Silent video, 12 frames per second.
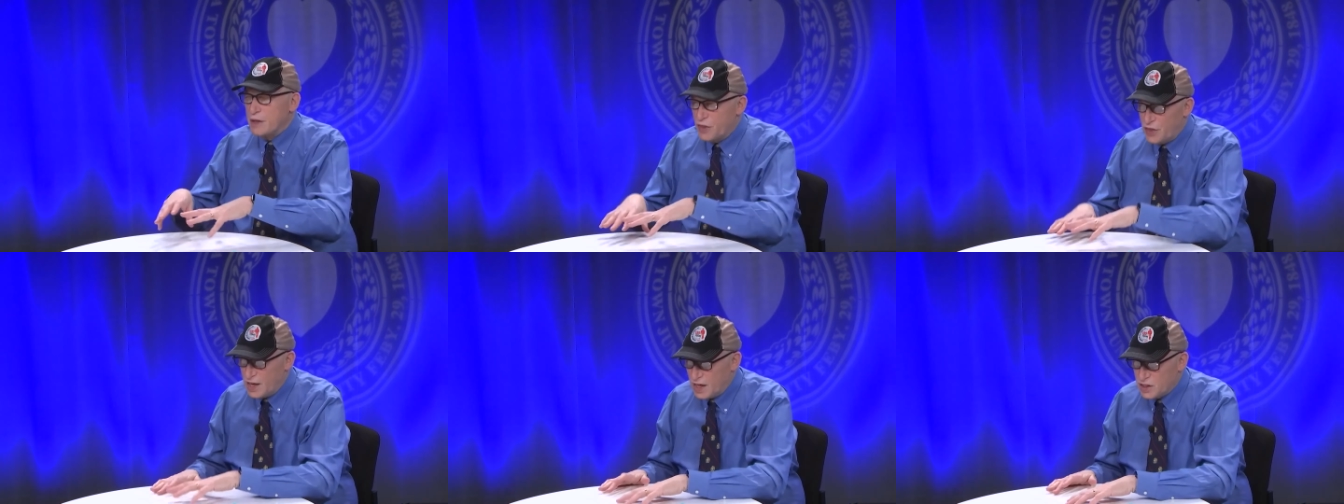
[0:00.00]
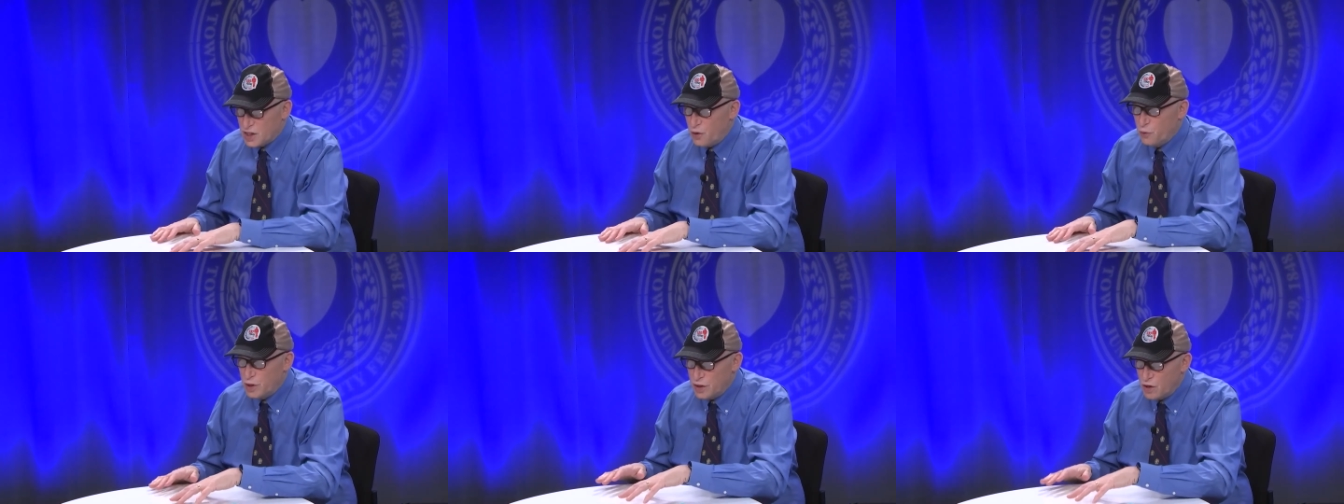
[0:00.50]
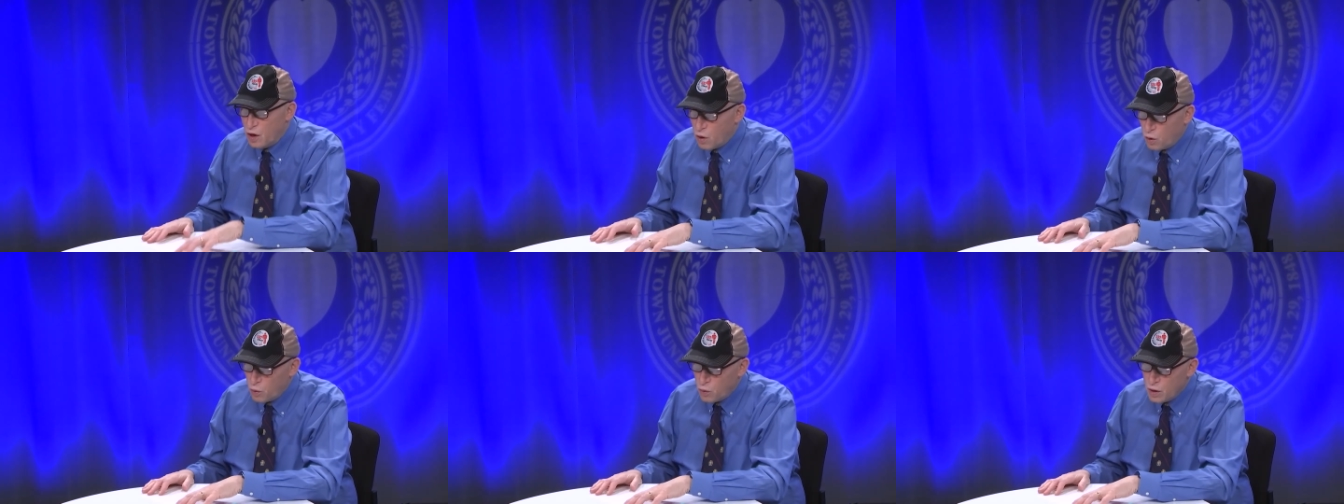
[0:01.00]
things that we
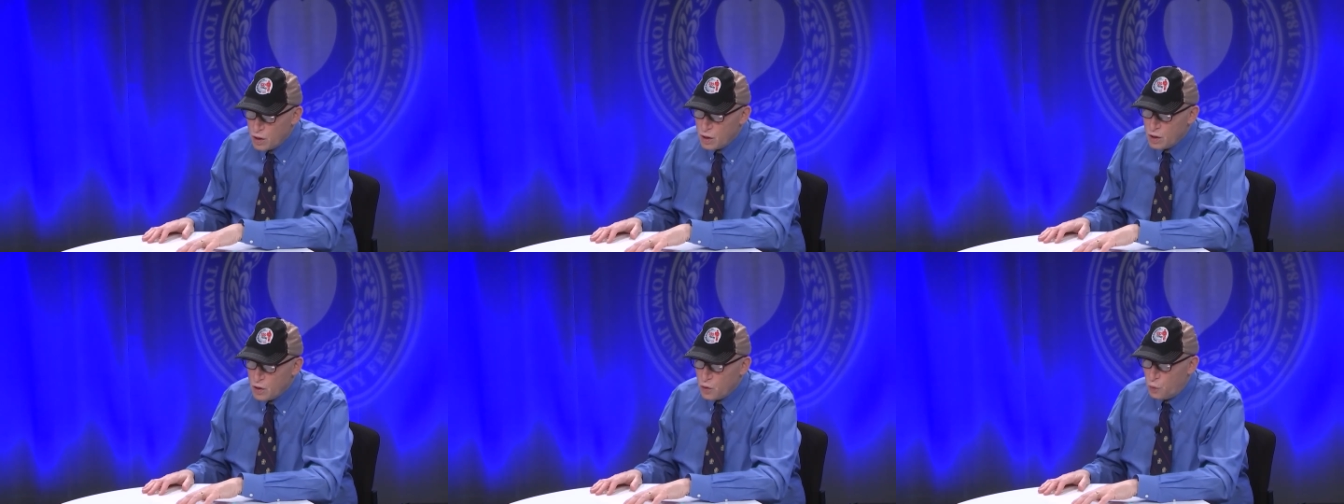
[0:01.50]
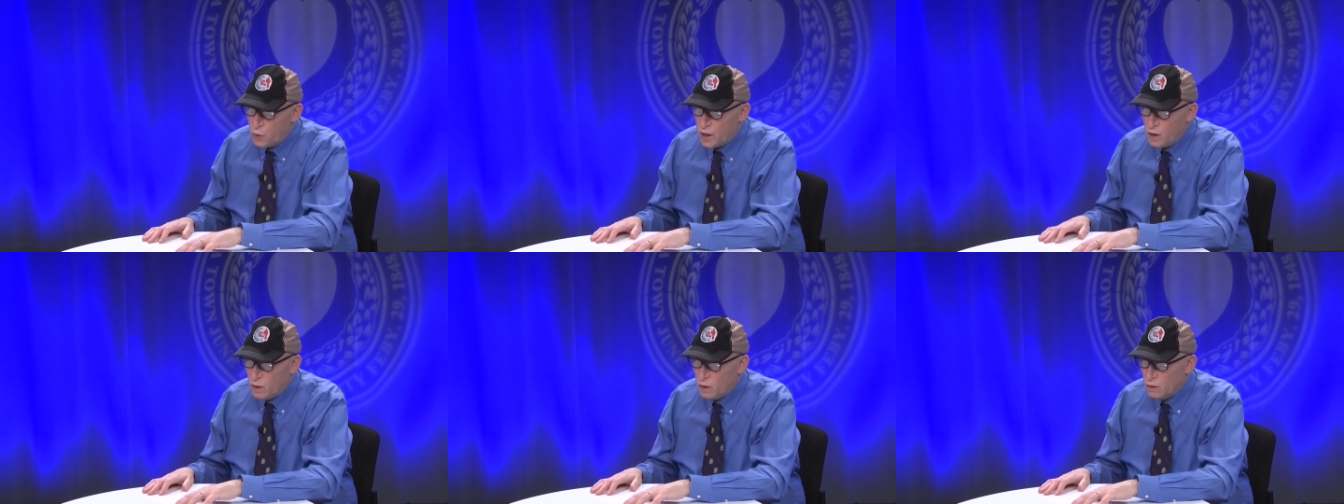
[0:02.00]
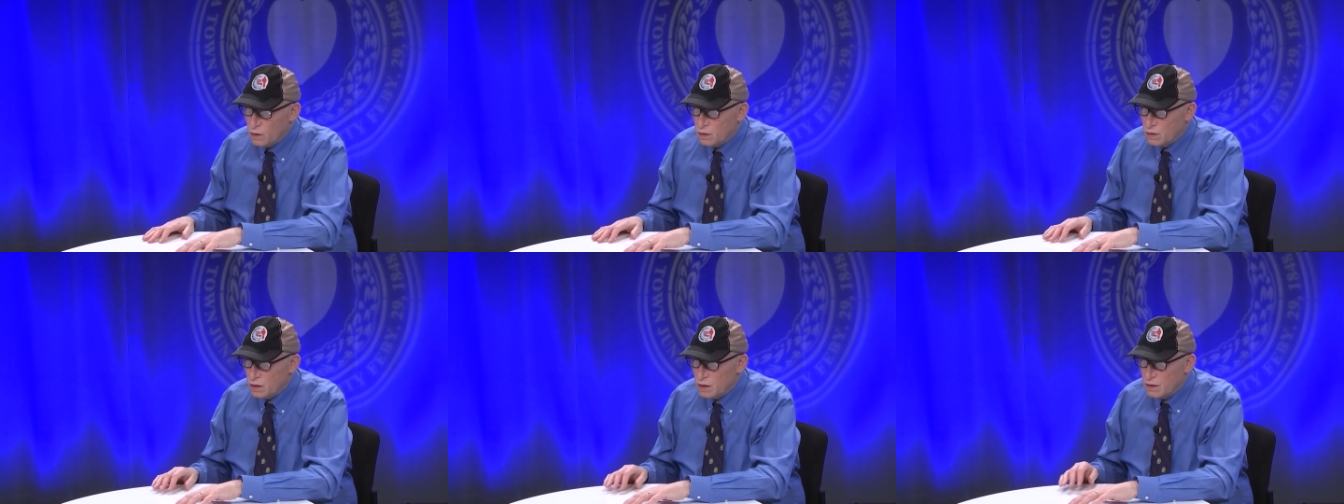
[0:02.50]
know will
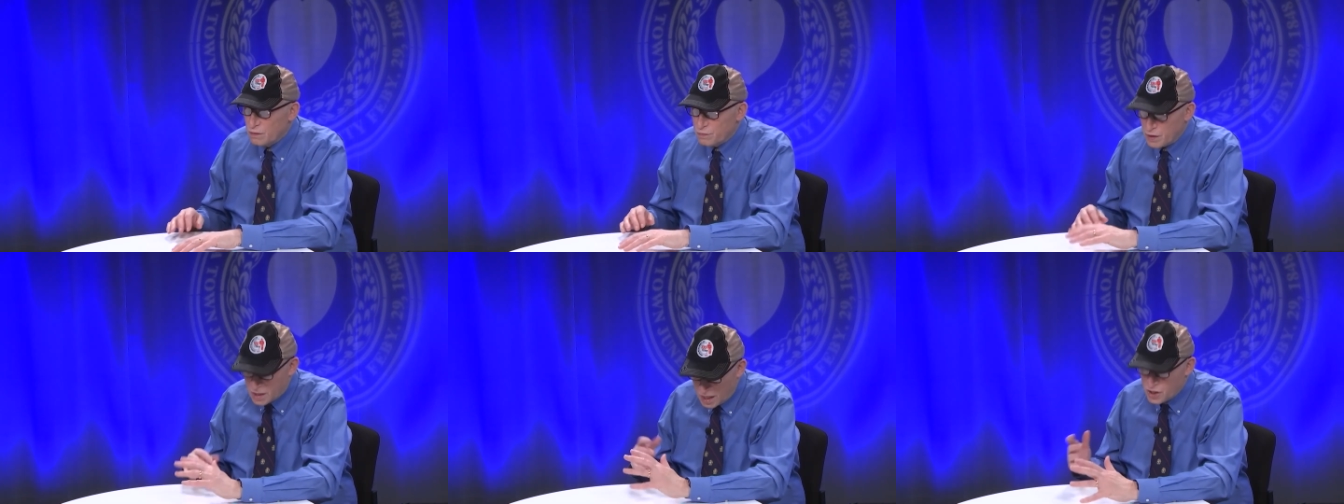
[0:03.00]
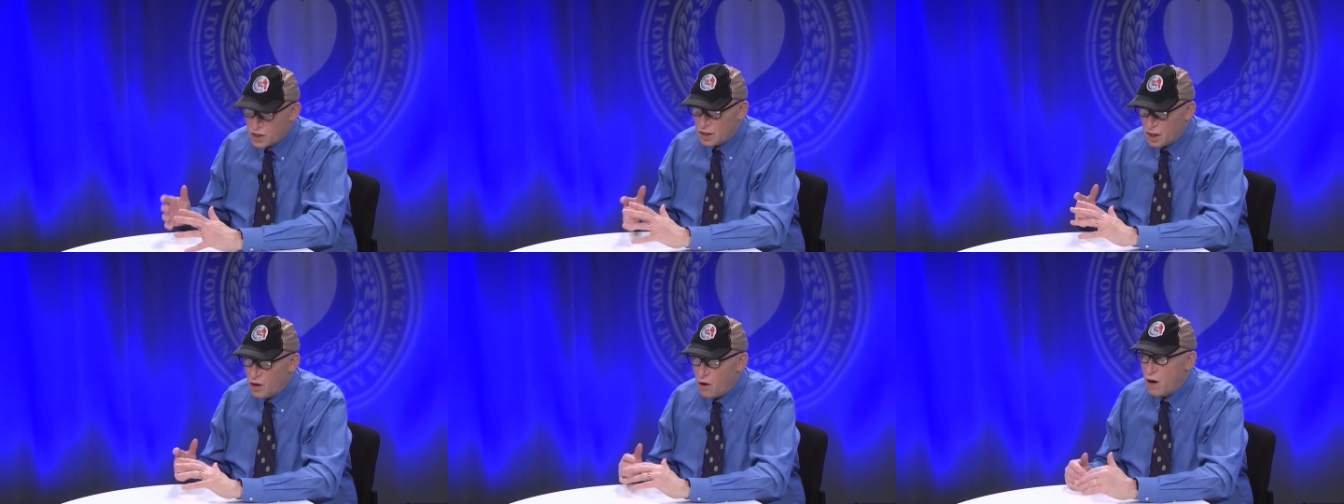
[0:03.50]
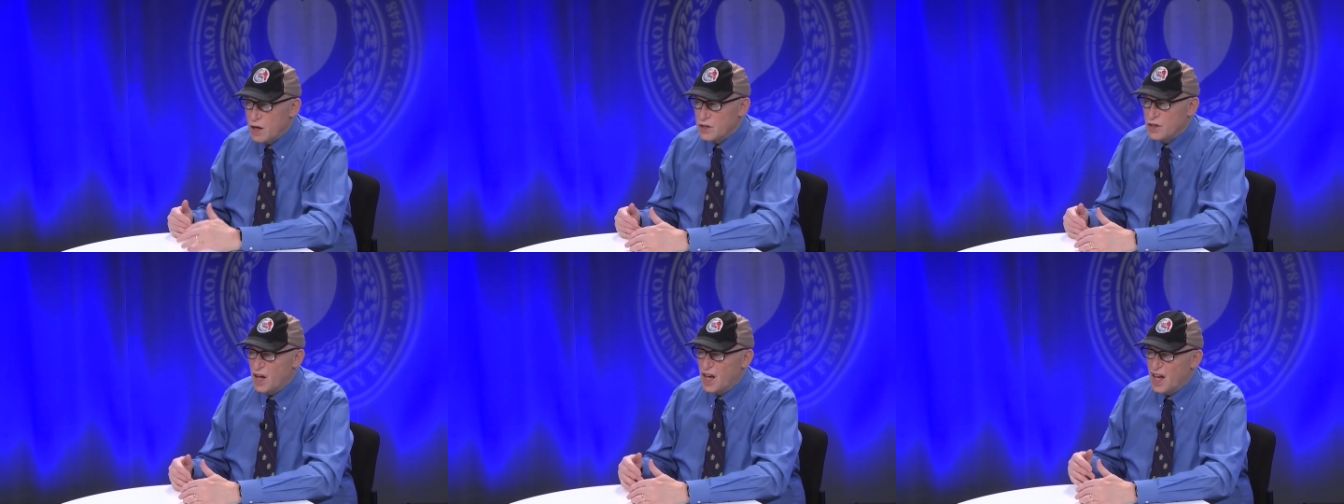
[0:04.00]
potentially cause
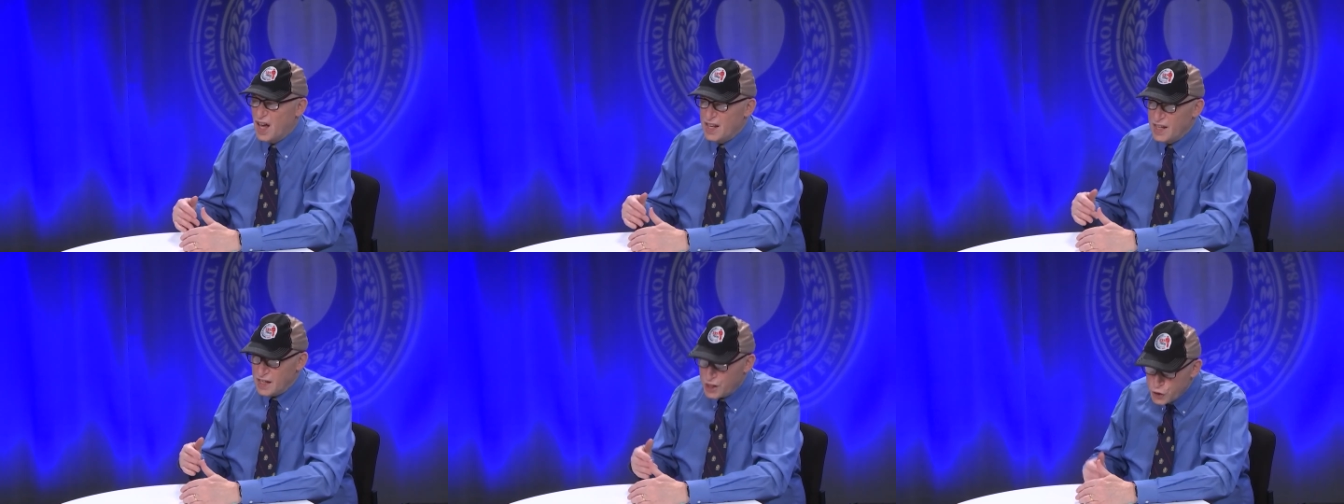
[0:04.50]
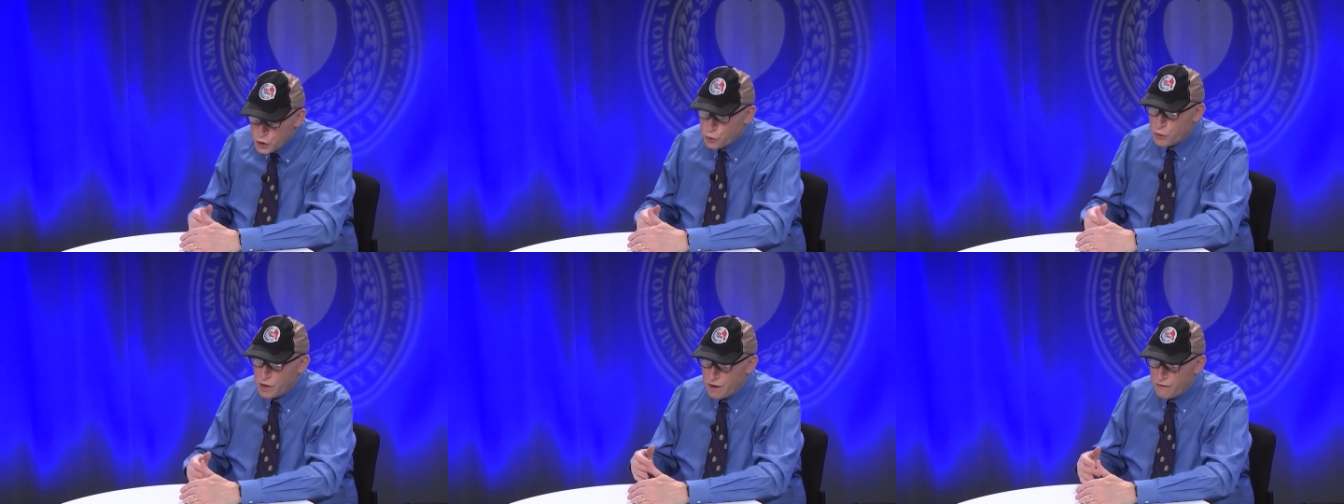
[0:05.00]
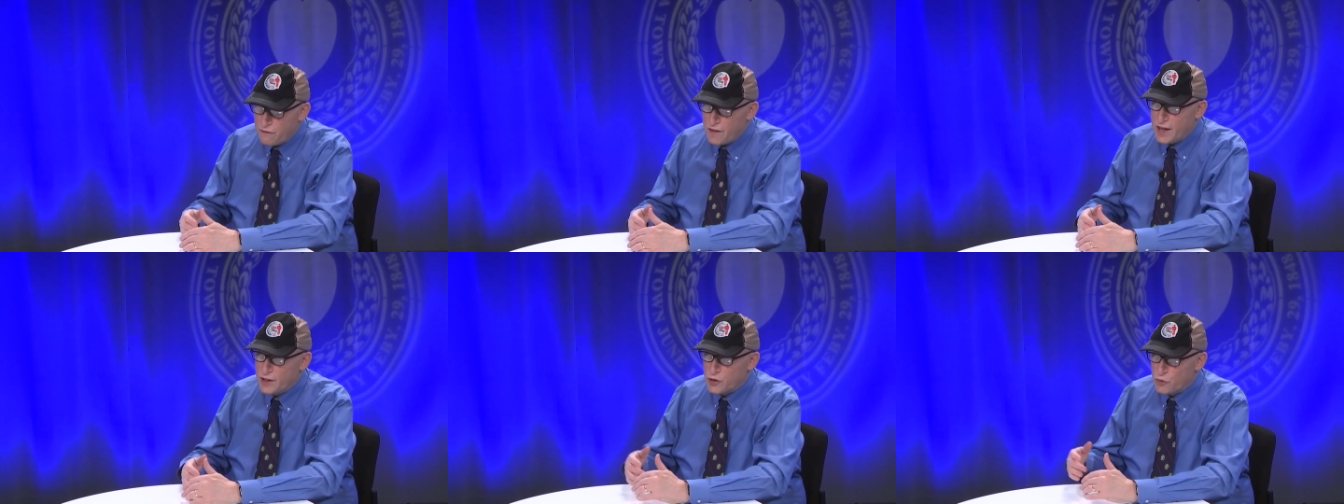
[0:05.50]
an injury
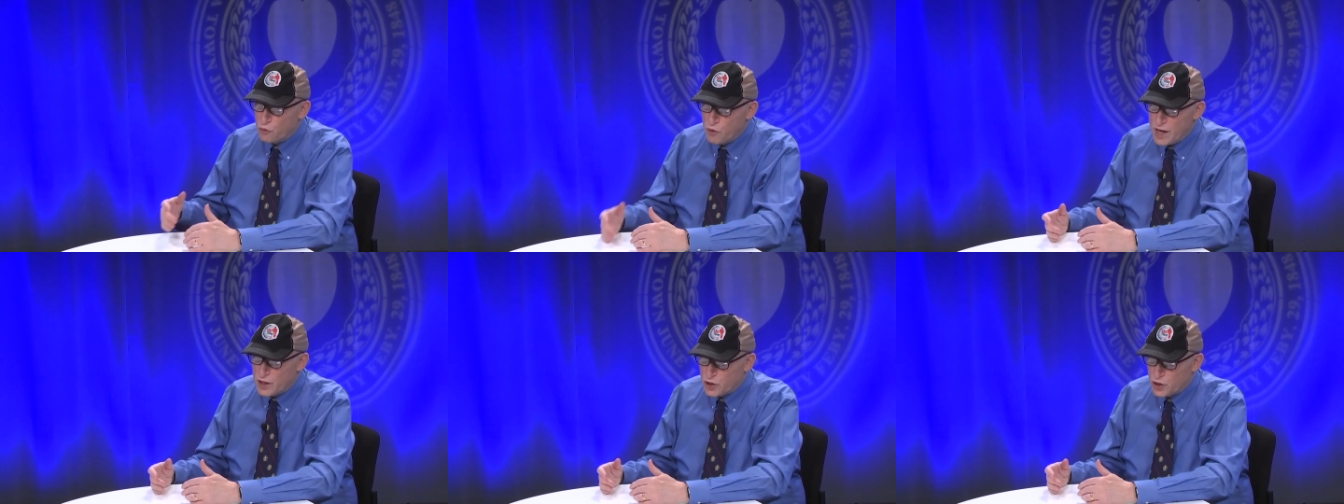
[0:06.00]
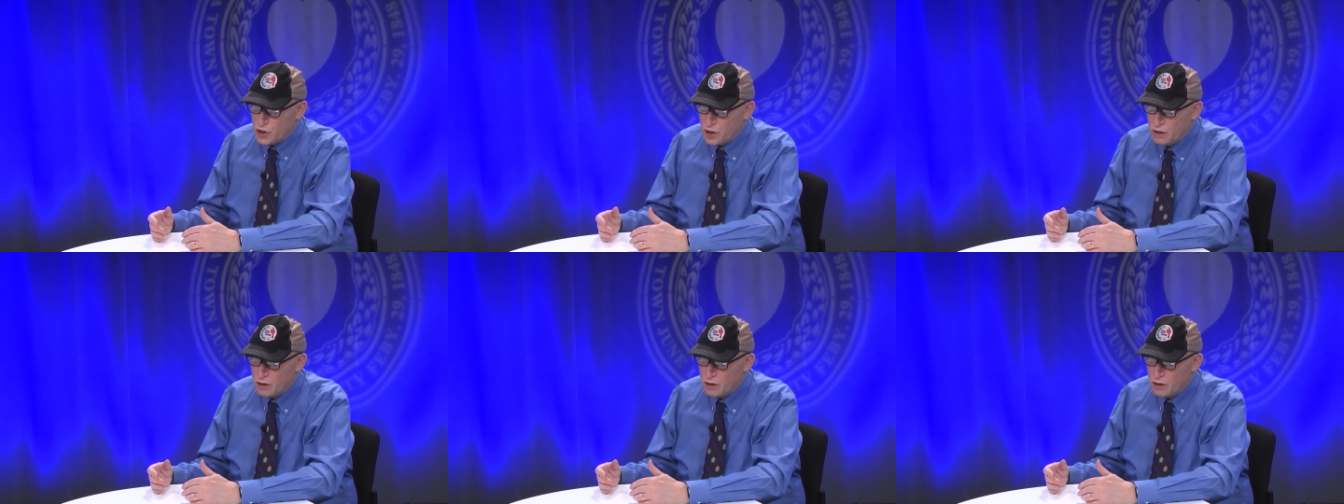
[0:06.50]
event risk,